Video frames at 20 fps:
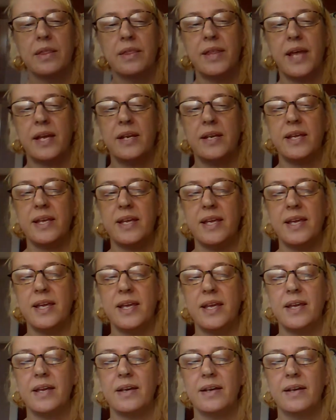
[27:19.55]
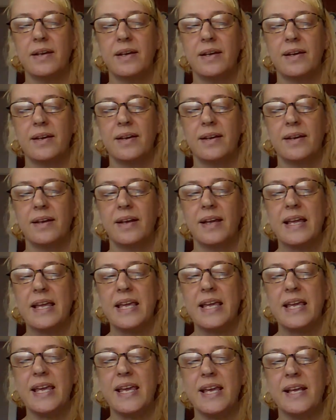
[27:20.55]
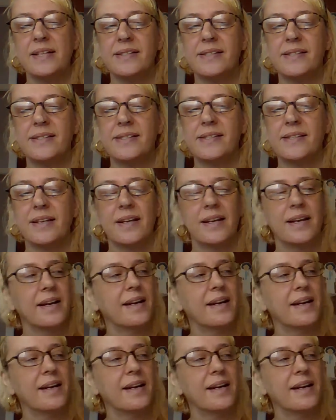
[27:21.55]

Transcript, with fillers: Then E, eats